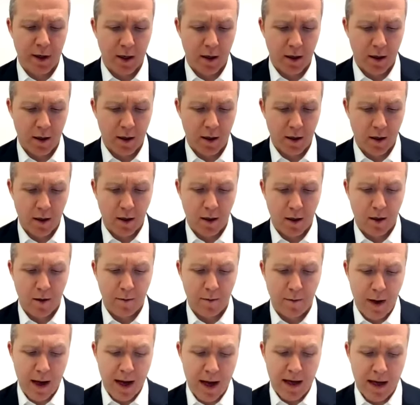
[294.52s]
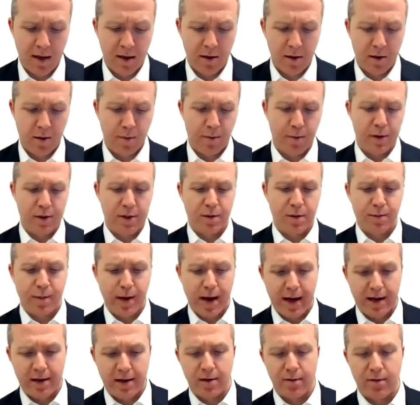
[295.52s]
a competitor
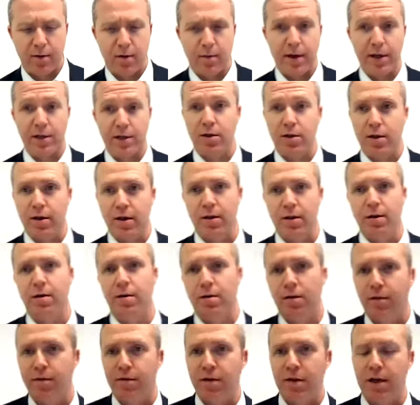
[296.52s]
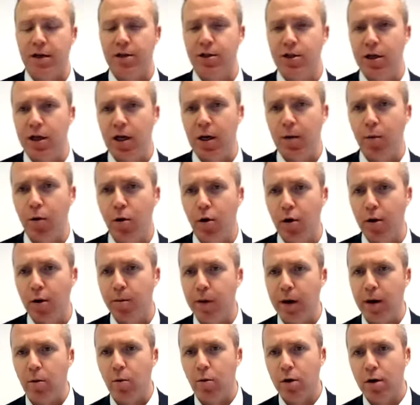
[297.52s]
perspective, you mentioned, like, obviously that GE point
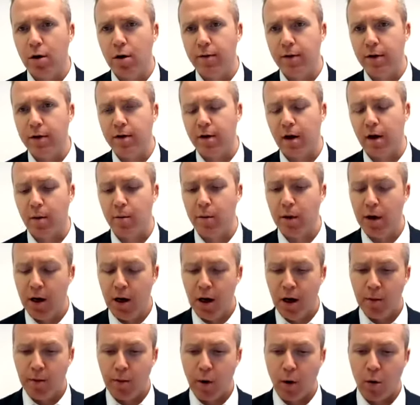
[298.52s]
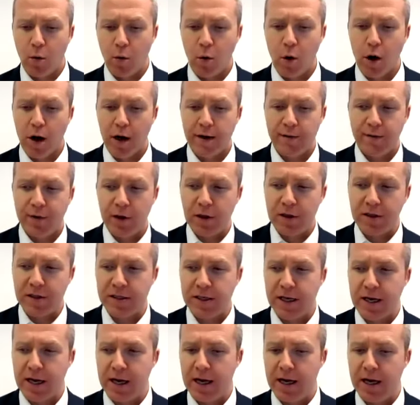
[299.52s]
being one of it, Tom, But what have you
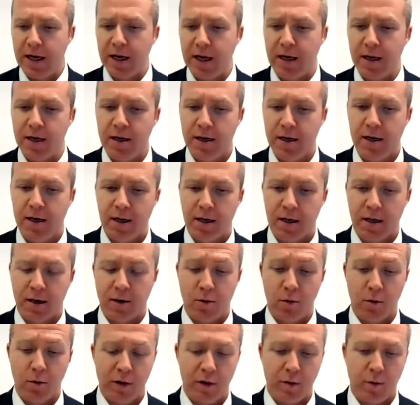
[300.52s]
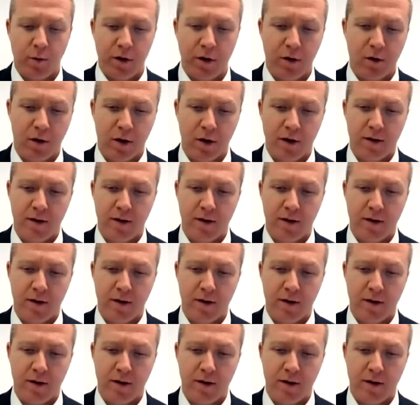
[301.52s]
seen? We look